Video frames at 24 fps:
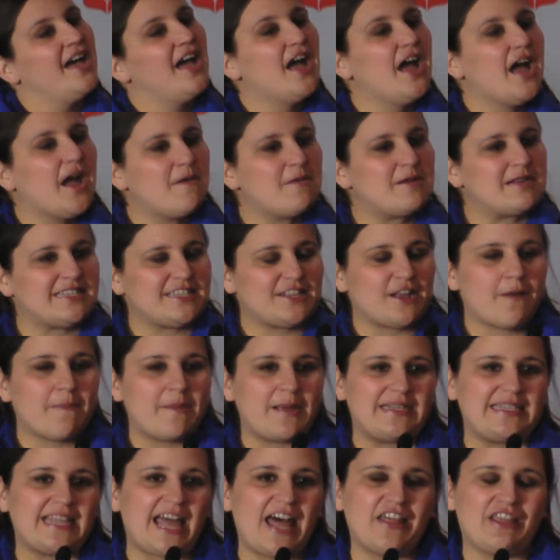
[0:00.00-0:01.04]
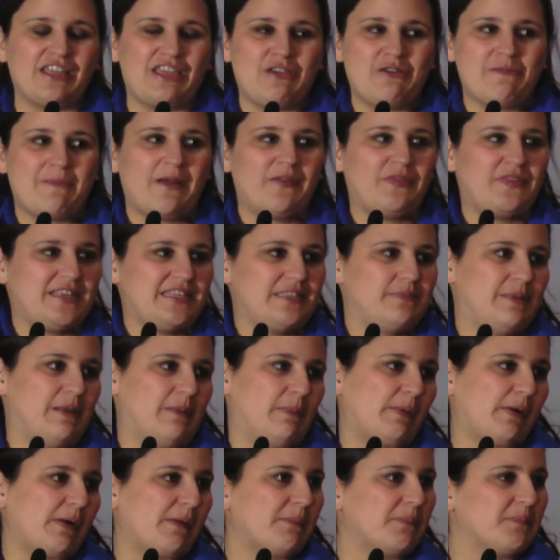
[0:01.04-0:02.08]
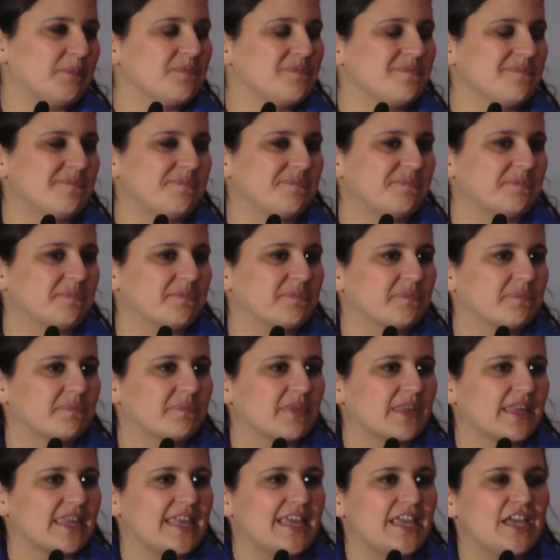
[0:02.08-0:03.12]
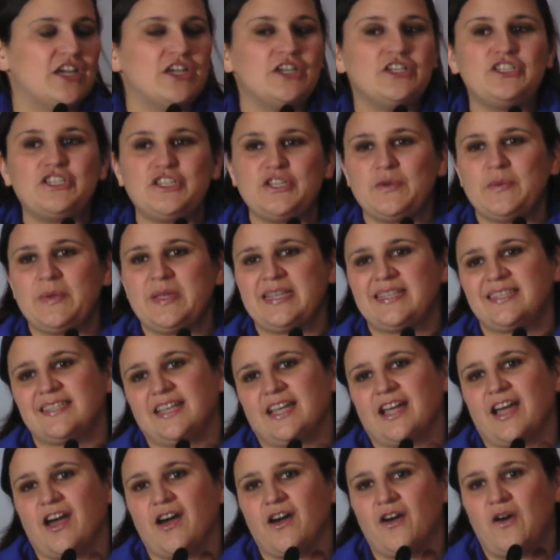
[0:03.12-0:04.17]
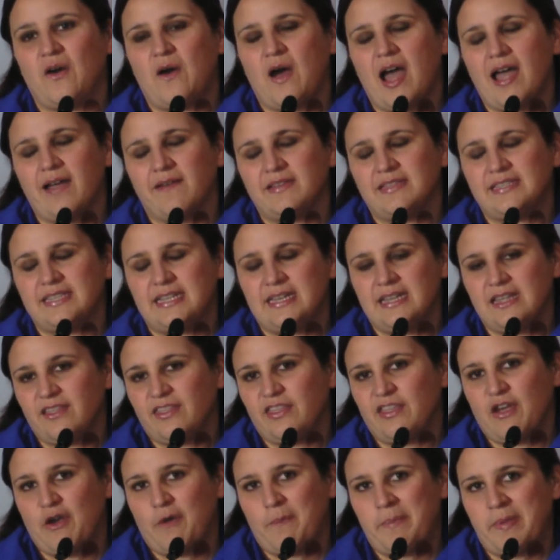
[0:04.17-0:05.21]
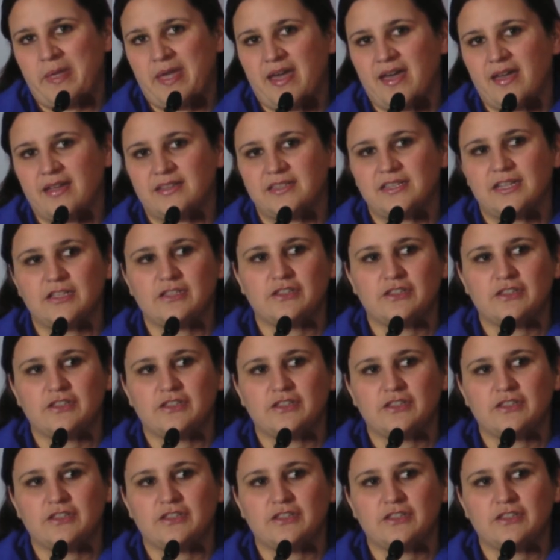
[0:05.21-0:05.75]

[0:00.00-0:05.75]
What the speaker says: I want to start by telling you about these people. 2 weeks ago, I was in Ethiopia to